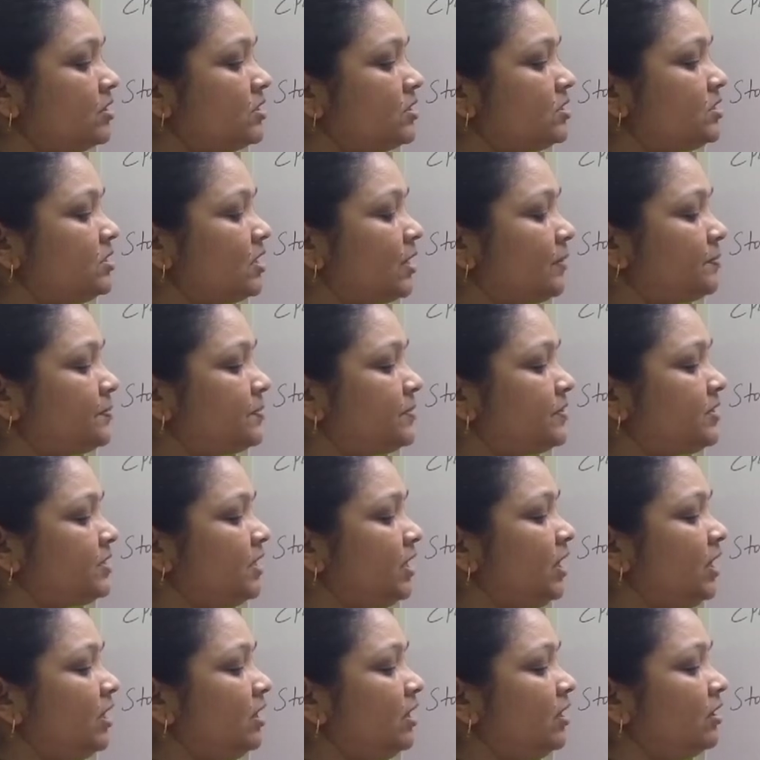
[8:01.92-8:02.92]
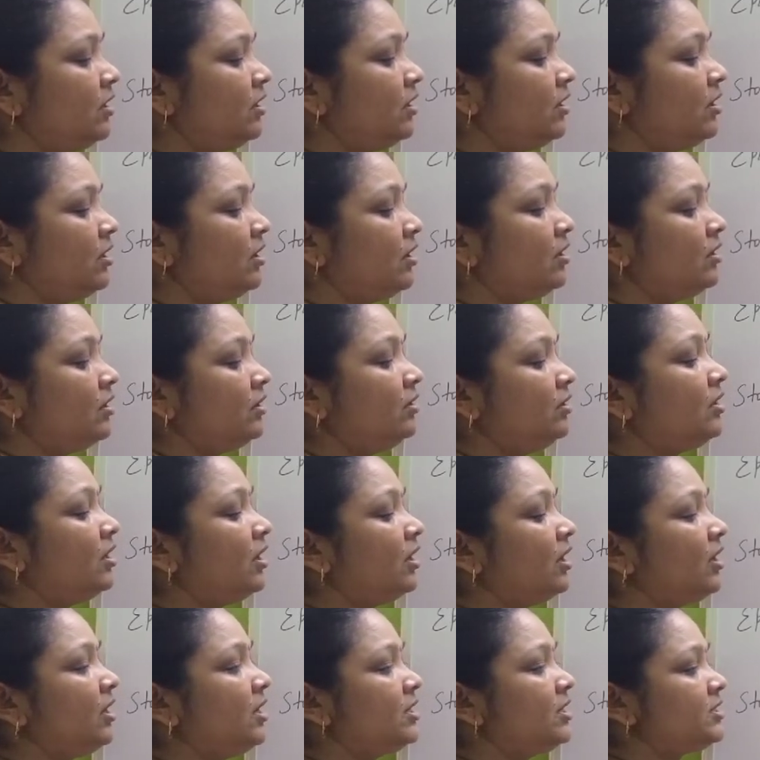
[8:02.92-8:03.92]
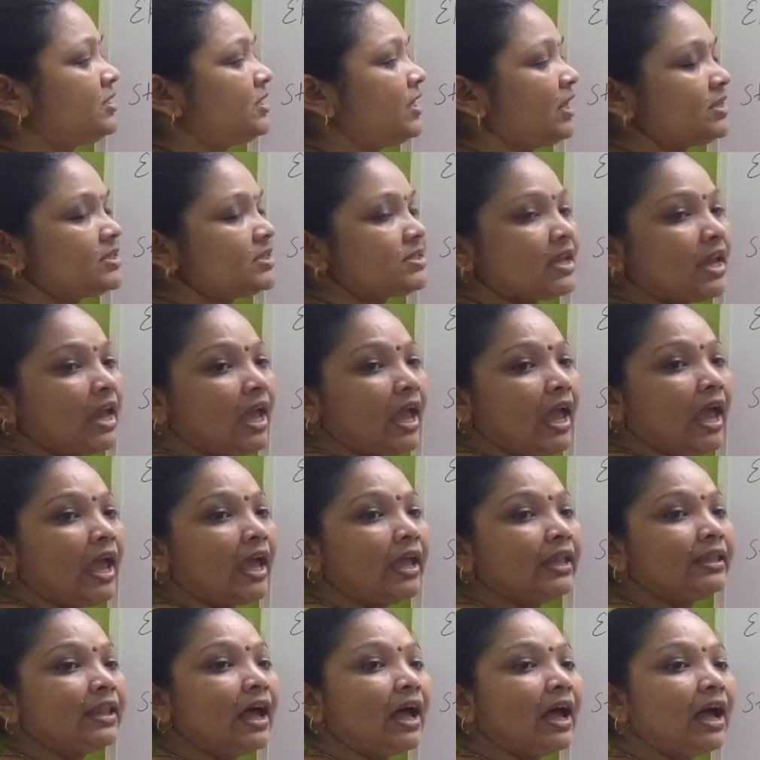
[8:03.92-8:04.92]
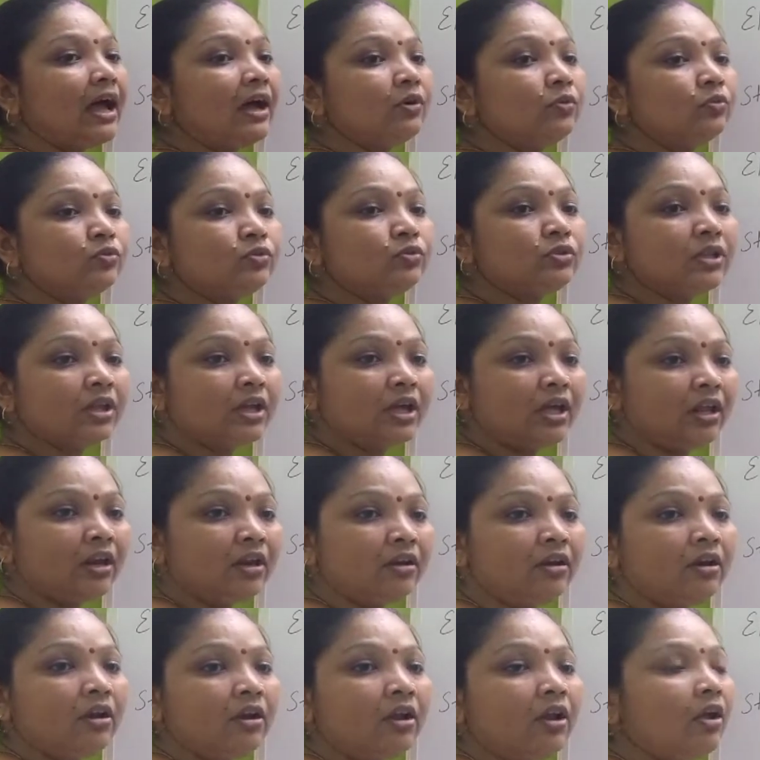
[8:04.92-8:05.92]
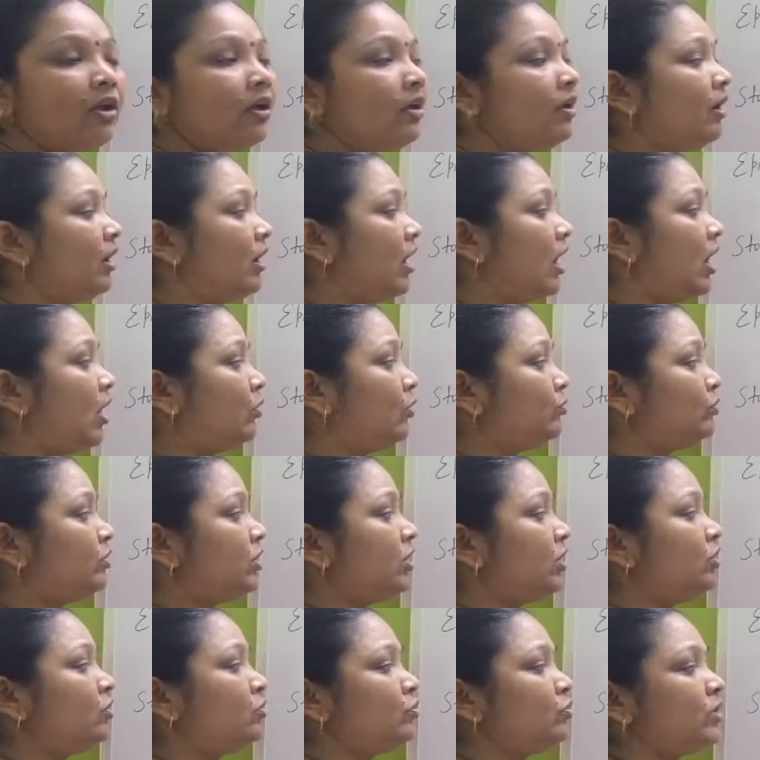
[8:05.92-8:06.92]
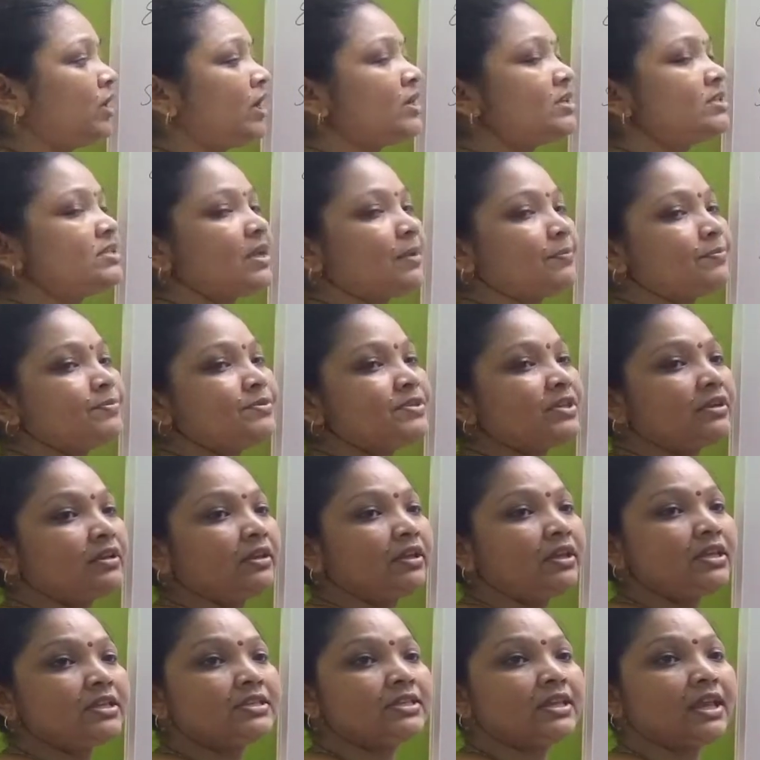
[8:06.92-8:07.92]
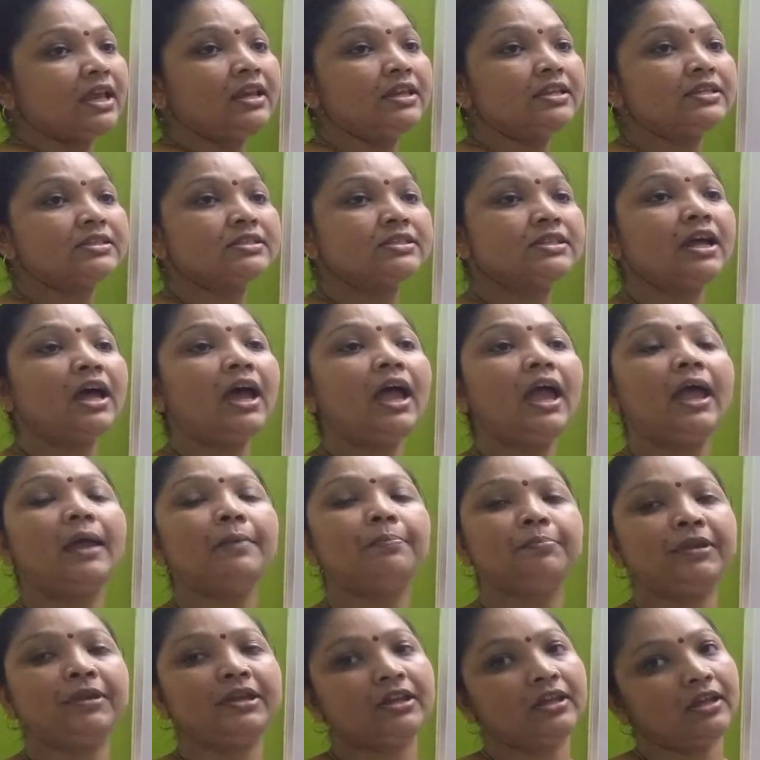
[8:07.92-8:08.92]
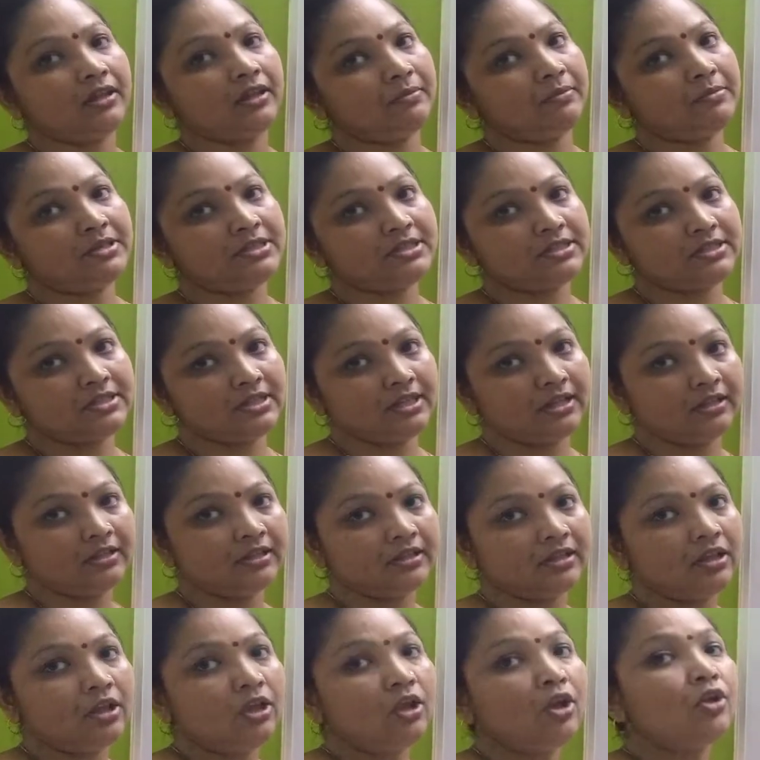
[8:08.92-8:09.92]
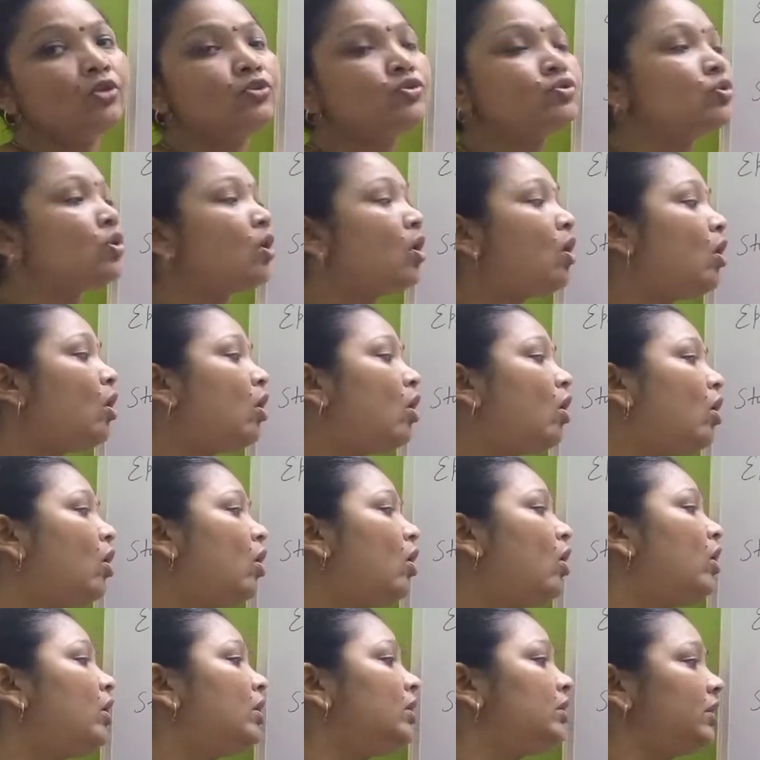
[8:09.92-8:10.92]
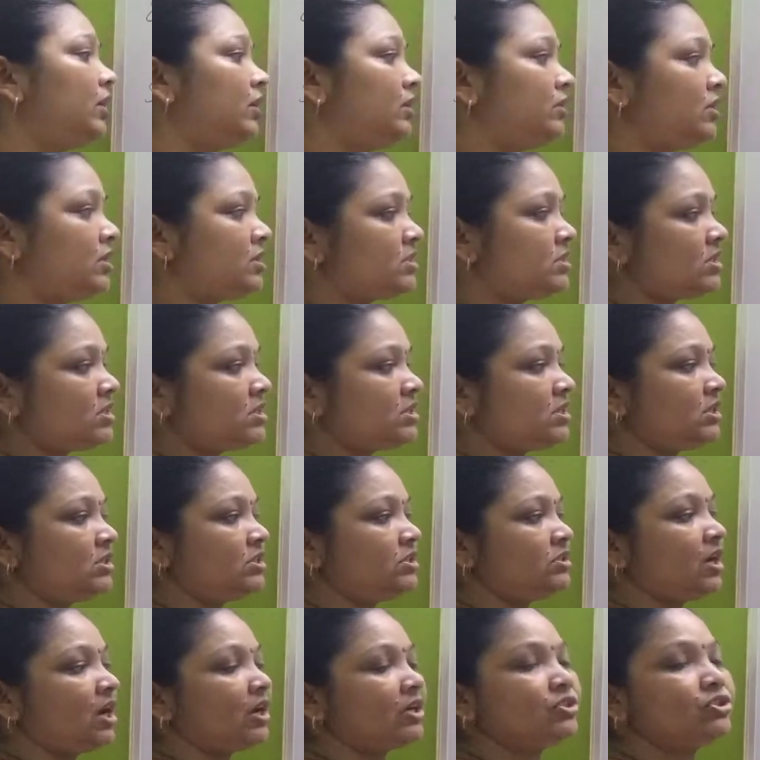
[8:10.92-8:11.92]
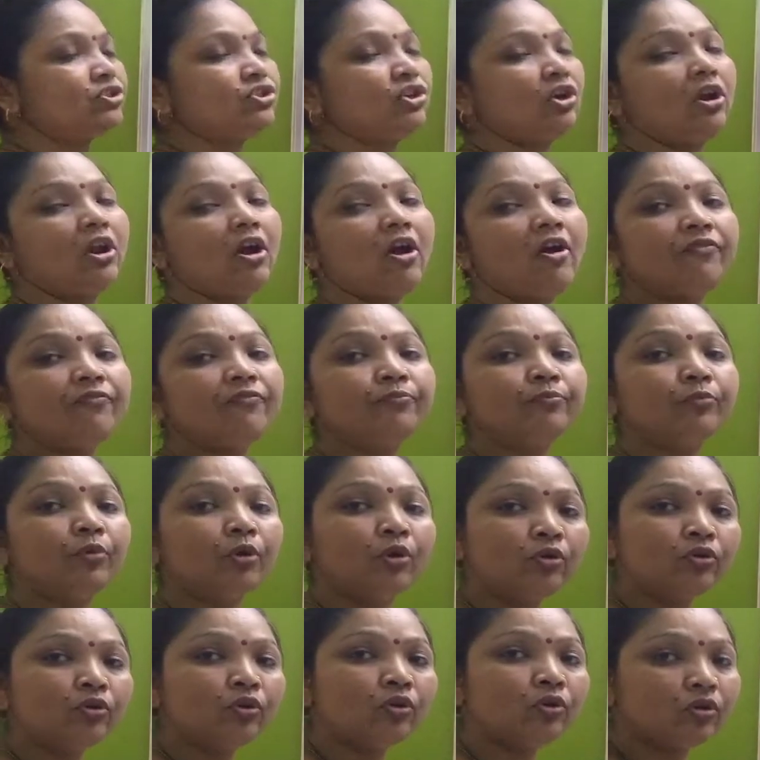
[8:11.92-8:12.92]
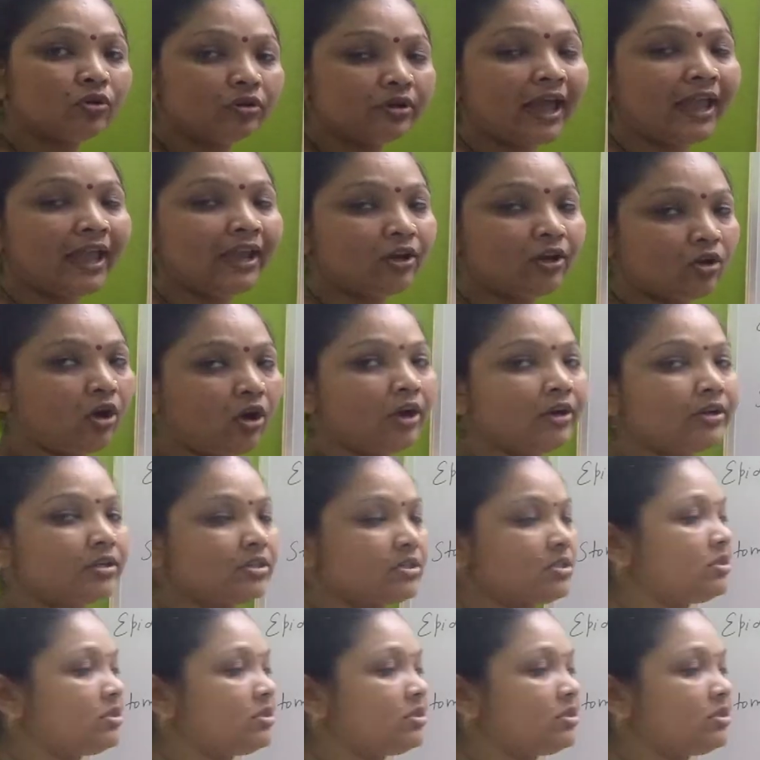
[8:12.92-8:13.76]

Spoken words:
Subsidiary cells, and the outer to that subsidiary cell is the epidermis cell. So this is the structure of monodicot